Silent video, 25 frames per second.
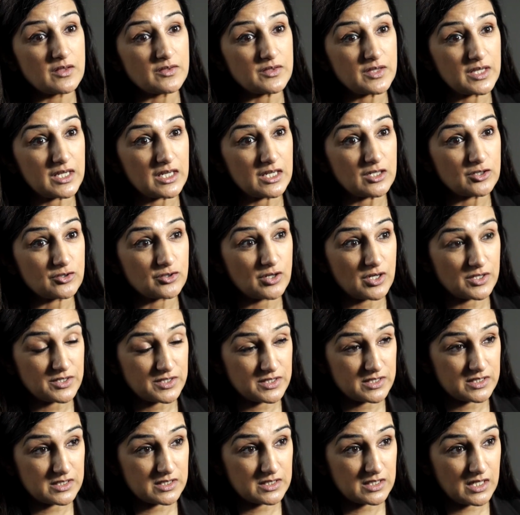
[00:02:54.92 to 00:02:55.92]
the
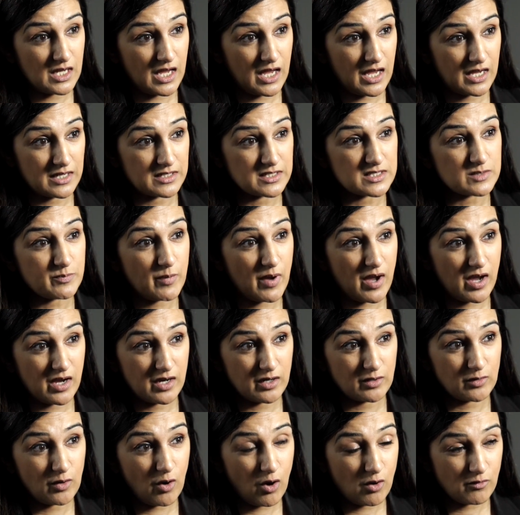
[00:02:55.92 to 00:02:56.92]
trust and
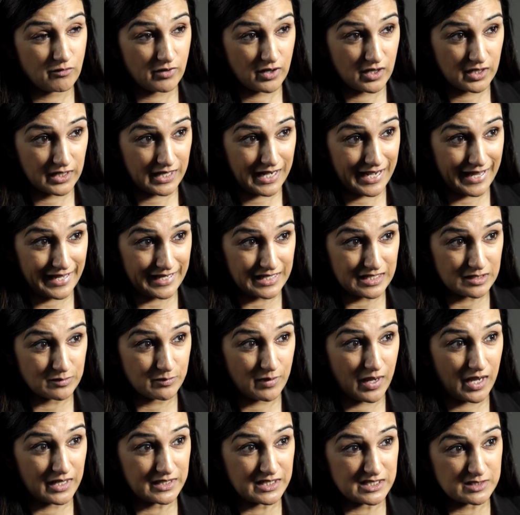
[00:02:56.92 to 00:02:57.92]
Spire of her
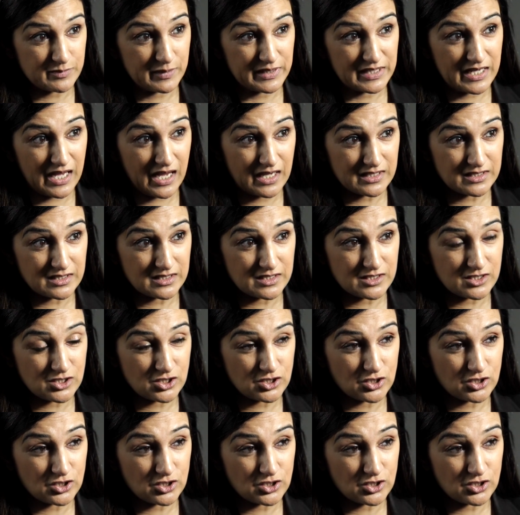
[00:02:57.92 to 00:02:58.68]
claim, and it's been added